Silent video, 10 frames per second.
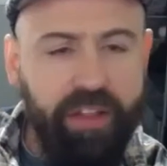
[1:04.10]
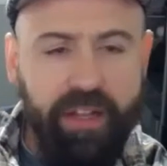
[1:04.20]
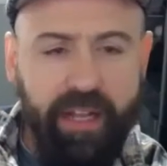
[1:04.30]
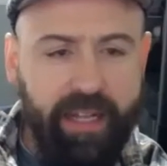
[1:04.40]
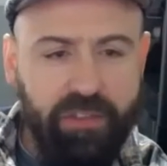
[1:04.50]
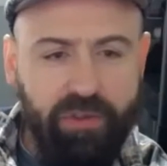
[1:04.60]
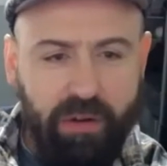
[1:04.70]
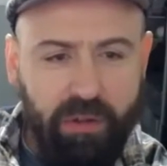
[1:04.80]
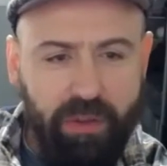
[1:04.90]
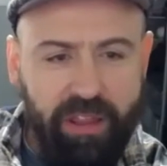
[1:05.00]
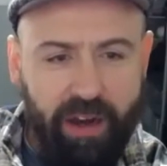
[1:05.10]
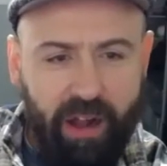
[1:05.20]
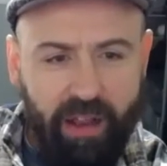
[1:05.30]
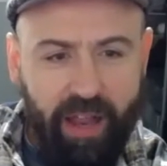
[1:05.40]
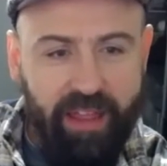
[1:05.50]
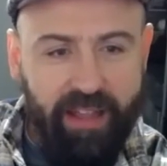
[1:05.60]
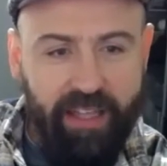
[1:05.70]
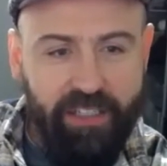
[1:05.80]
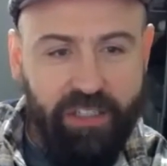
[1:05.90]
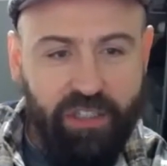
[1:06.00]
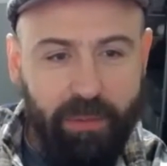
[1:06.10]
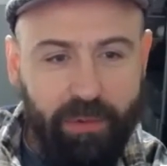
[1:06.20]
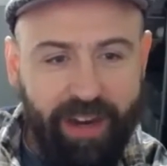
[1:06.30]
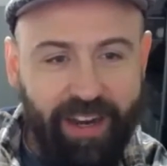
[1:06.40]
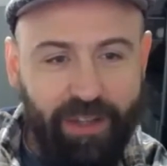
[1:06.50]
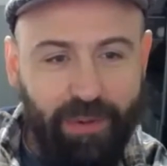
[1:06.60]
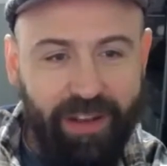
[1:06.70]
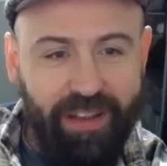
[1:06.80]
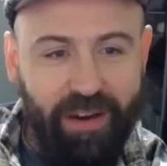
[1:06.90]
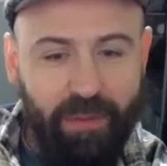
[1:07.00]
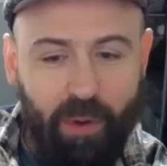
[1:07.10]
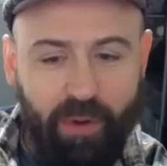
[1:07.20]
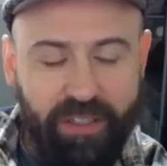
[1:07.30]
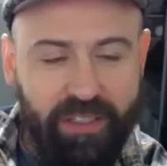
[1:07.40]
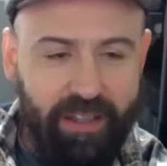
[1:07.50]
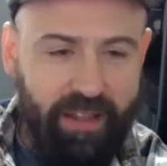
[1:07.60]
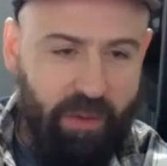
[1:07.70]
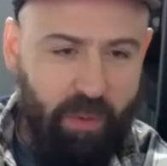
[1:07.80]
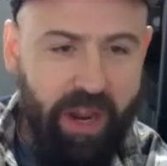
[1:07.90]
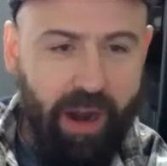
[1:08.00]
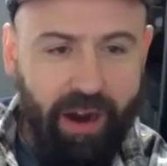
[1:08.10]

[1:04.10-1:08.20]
kids struggled with at all. I think they just jumped right into it, and they're more resilient than we are.